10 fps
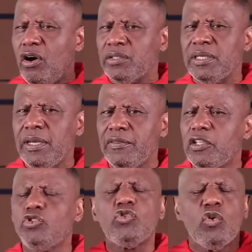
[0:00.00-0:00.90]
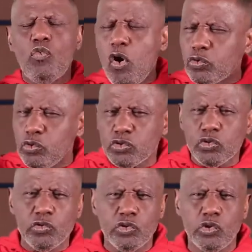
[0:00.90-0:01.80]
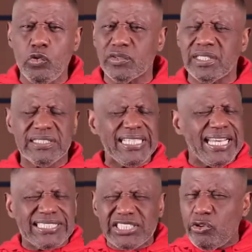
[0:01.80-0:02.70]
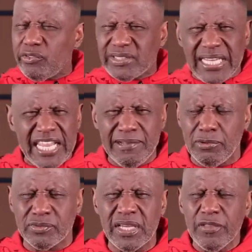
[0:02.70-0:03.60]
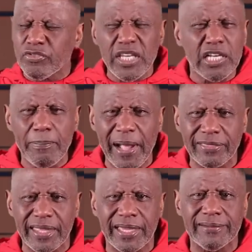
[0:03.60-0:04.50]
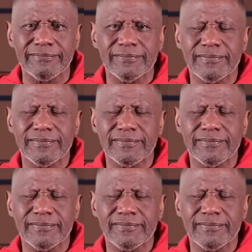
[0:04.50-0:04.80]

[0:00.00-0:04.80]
God that you could walk through certain doors and sit at certain tables. Think about that.